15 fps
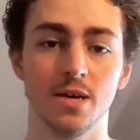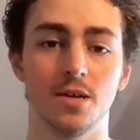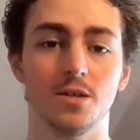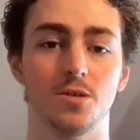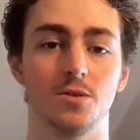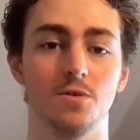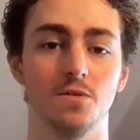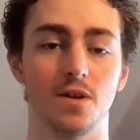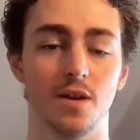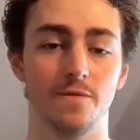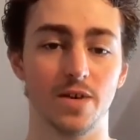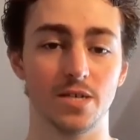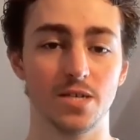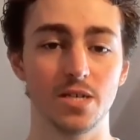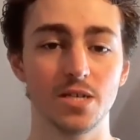to kind of
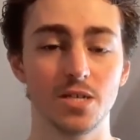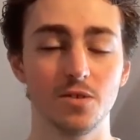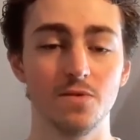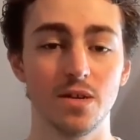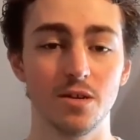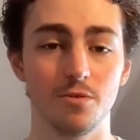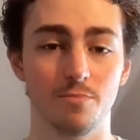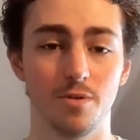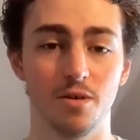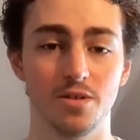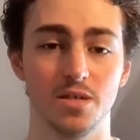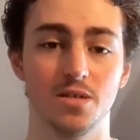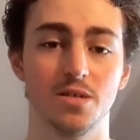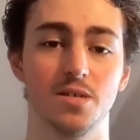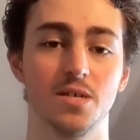assist you in your
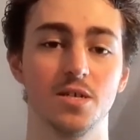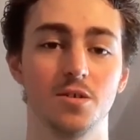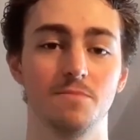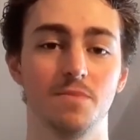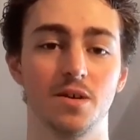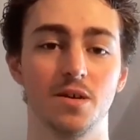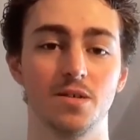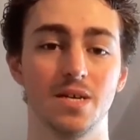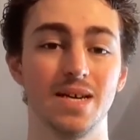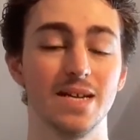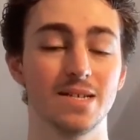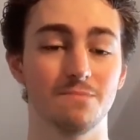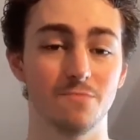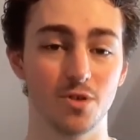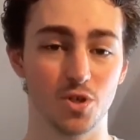purchase decision, because it is
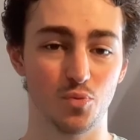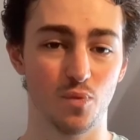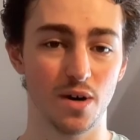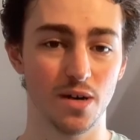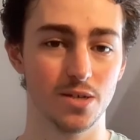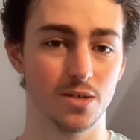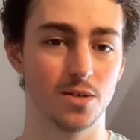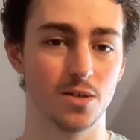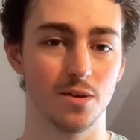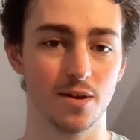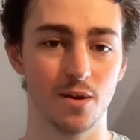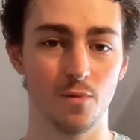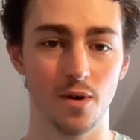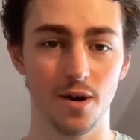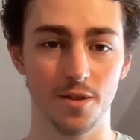much wiser to look
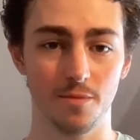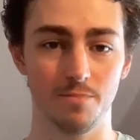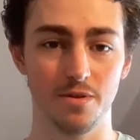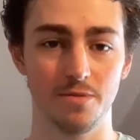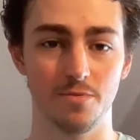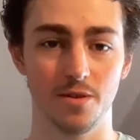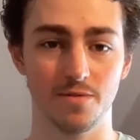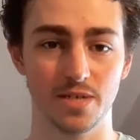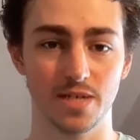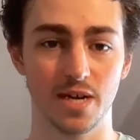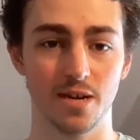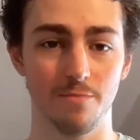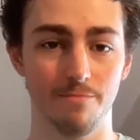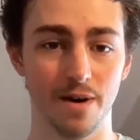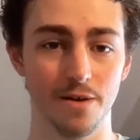at what other people have said
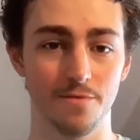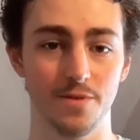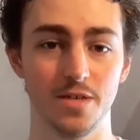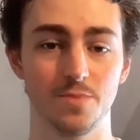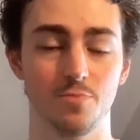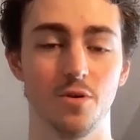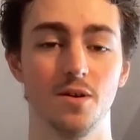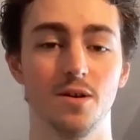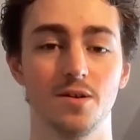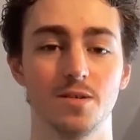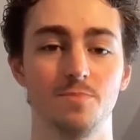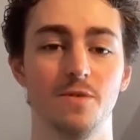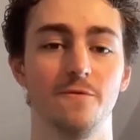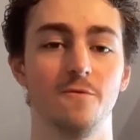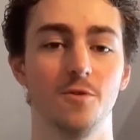about these products
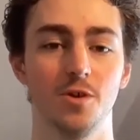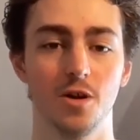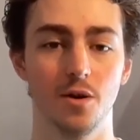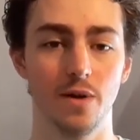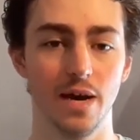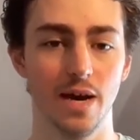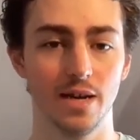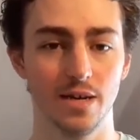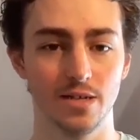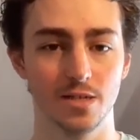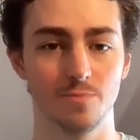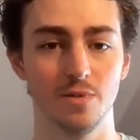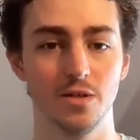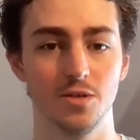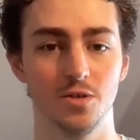before you go ahead and
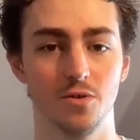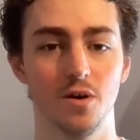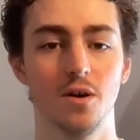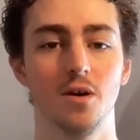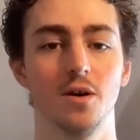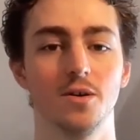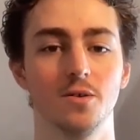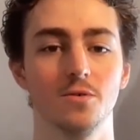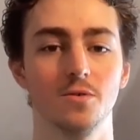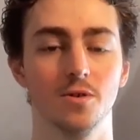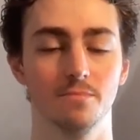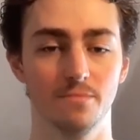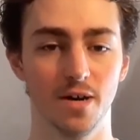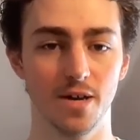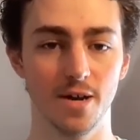spend your hard-earned
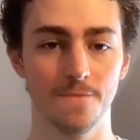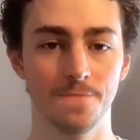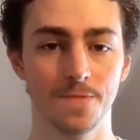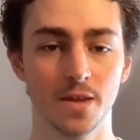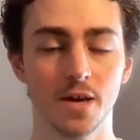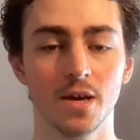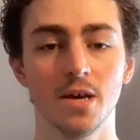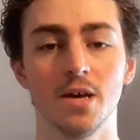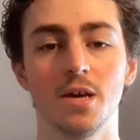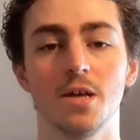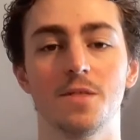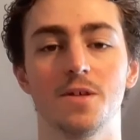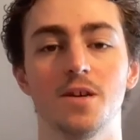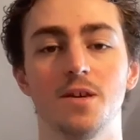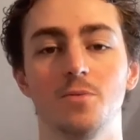money.
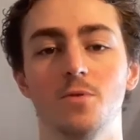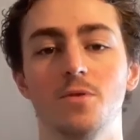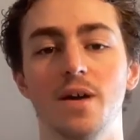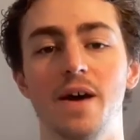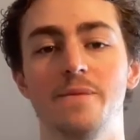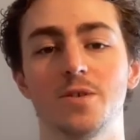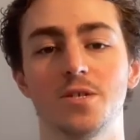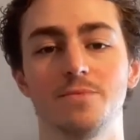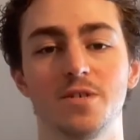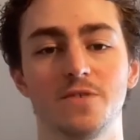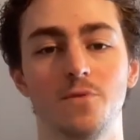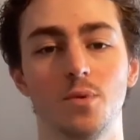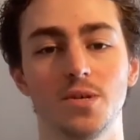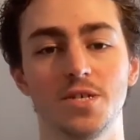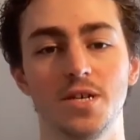Thank you all ever so much for
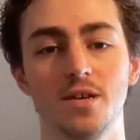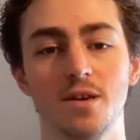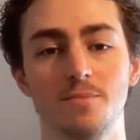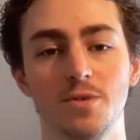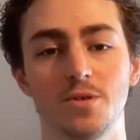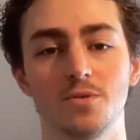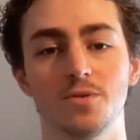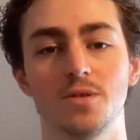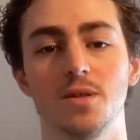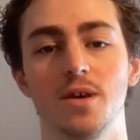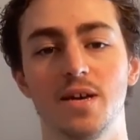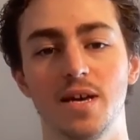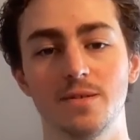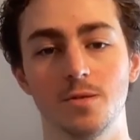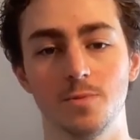watching. Be sure to
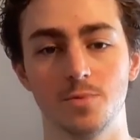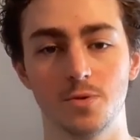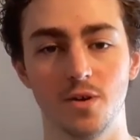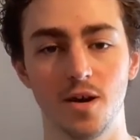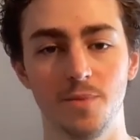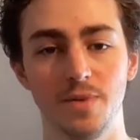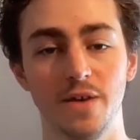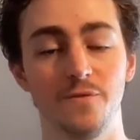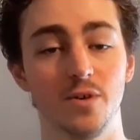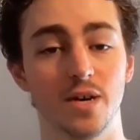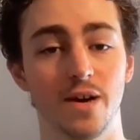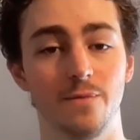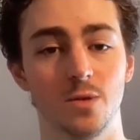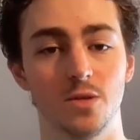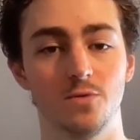like and subscribe if you
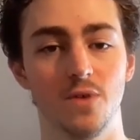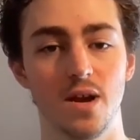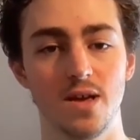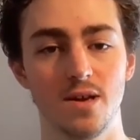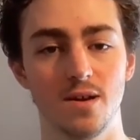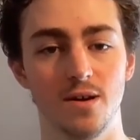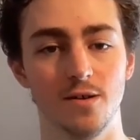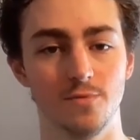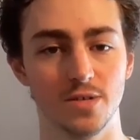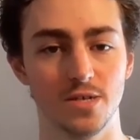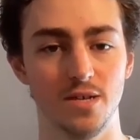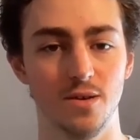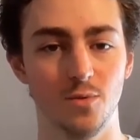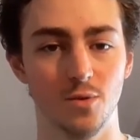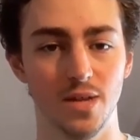haven't already, and we'll see
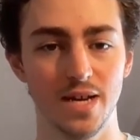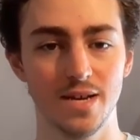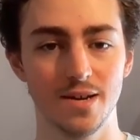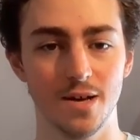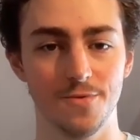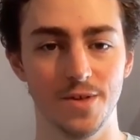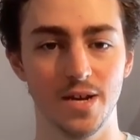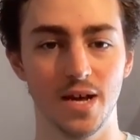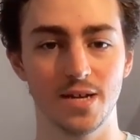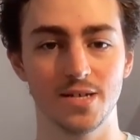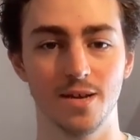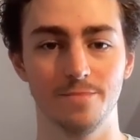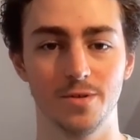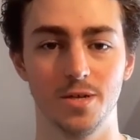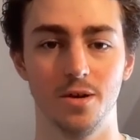you all in the next
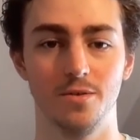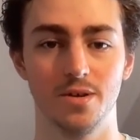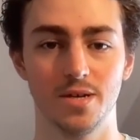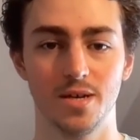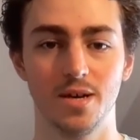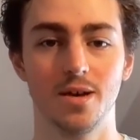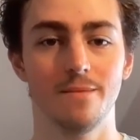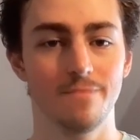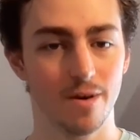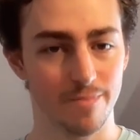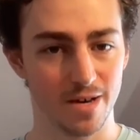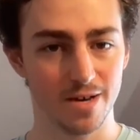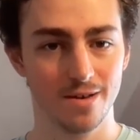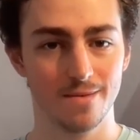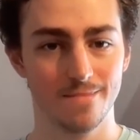episode.
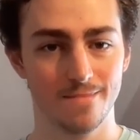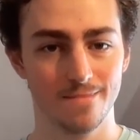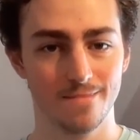Bye-bye.